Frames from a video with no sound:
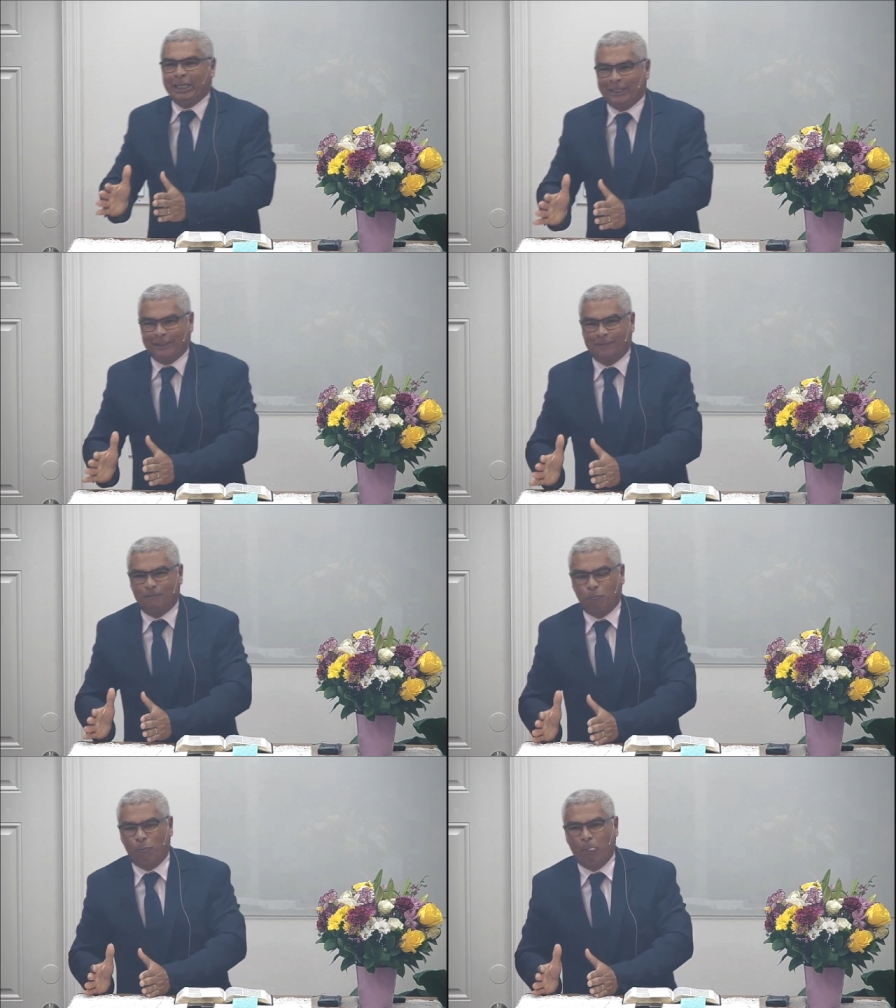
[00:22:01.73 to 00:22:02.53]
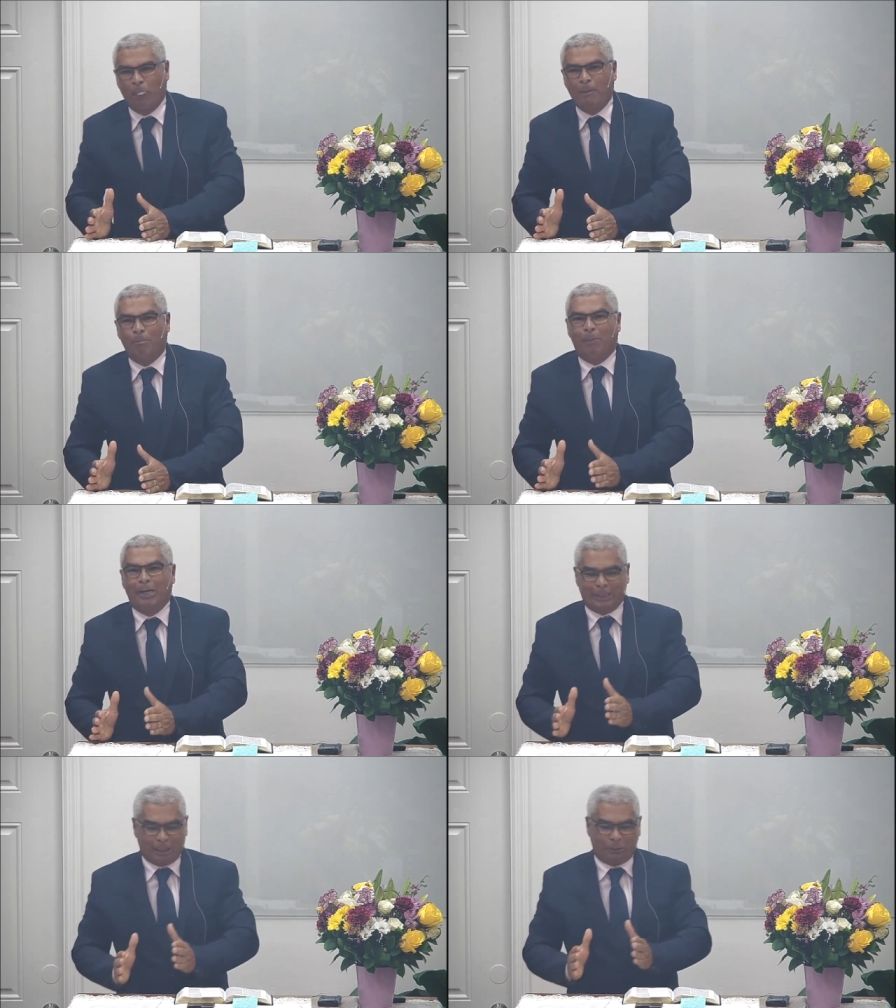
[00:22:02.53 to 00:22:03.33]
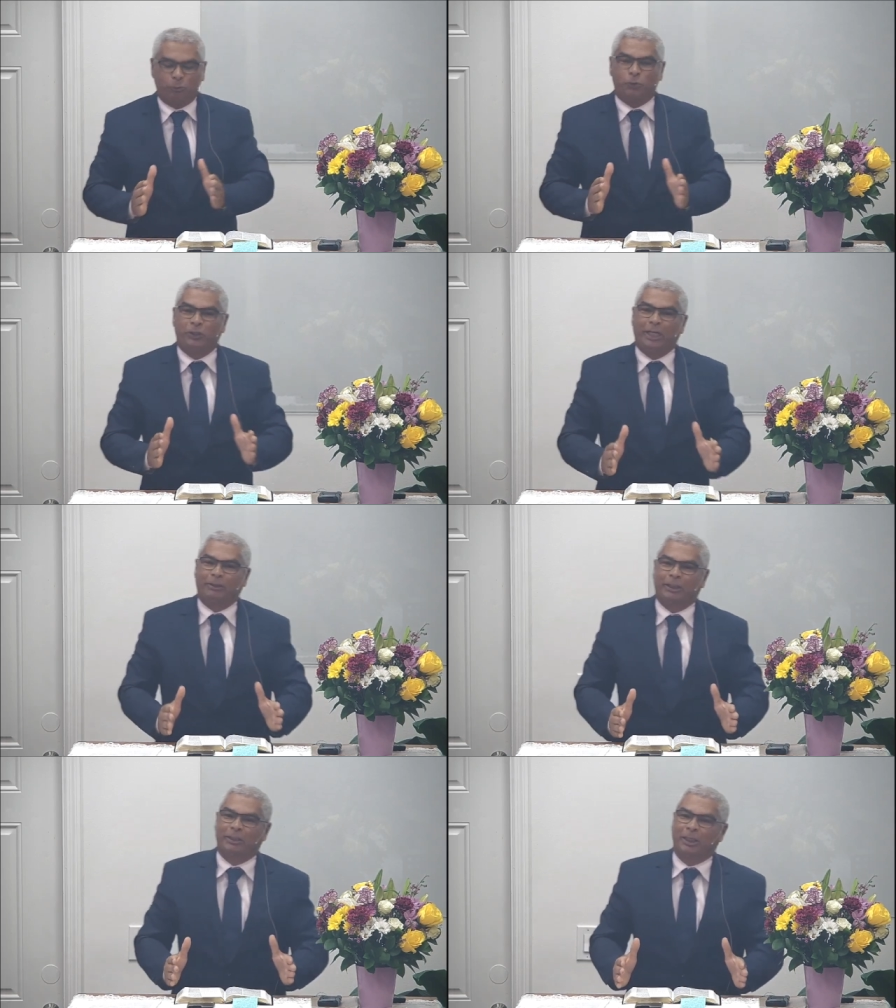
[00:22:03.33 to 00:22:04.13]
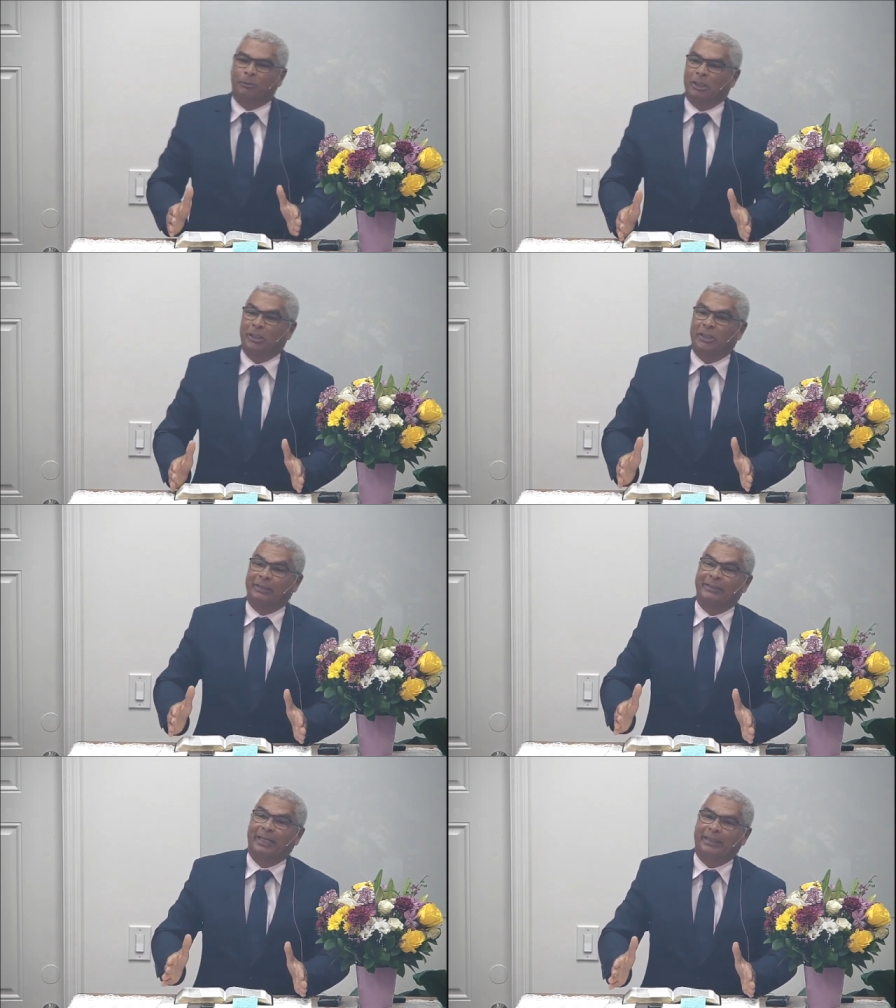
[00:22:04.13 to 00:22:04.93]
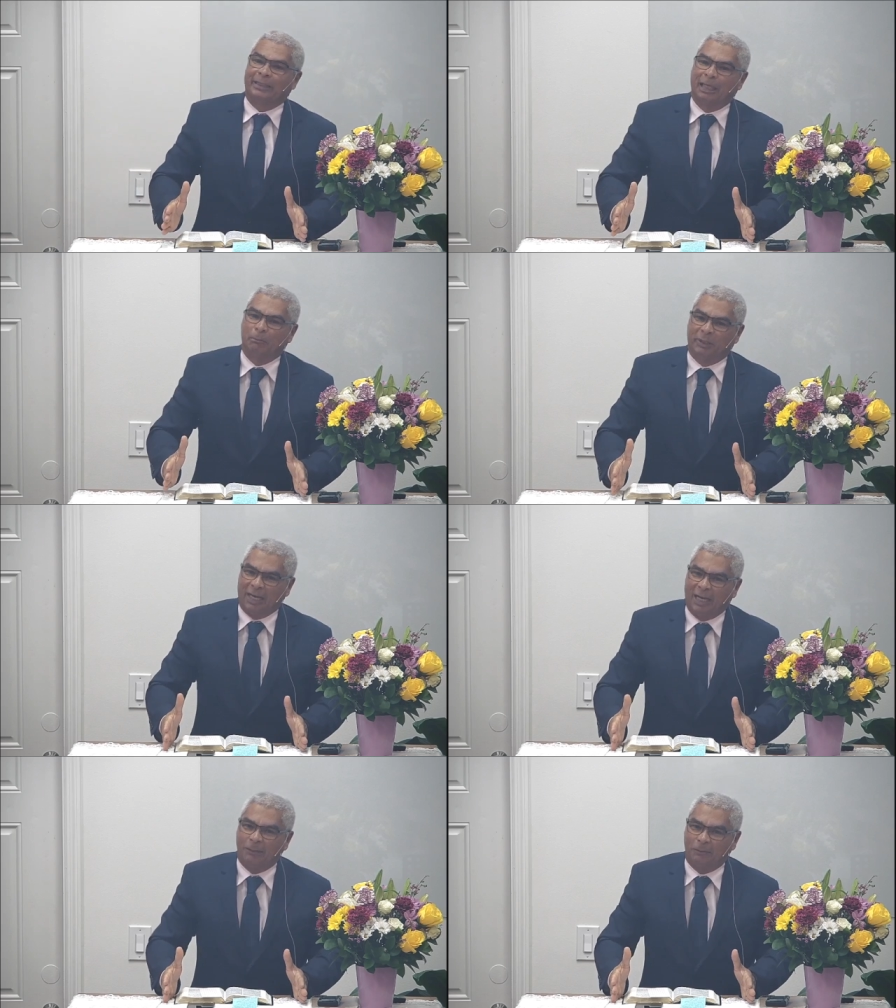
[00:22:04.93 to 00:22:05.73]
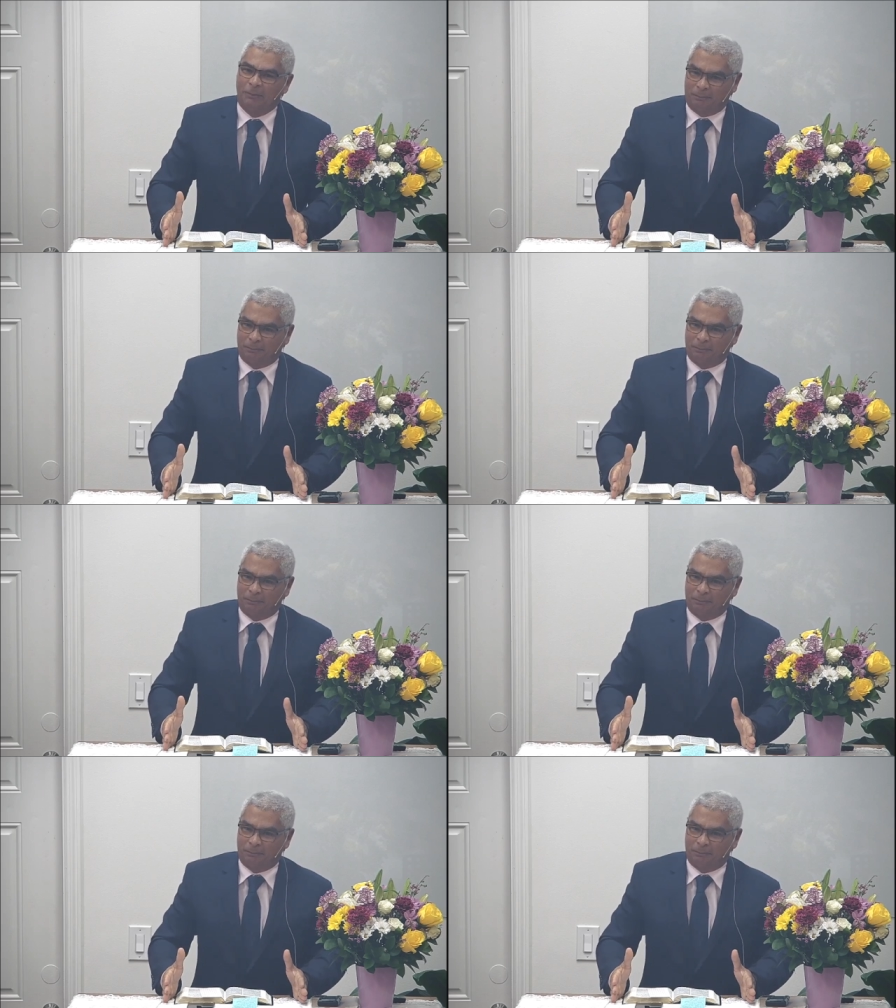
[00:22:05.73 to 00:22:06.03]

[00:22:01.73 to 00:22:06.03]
not how he wanted but he it was according to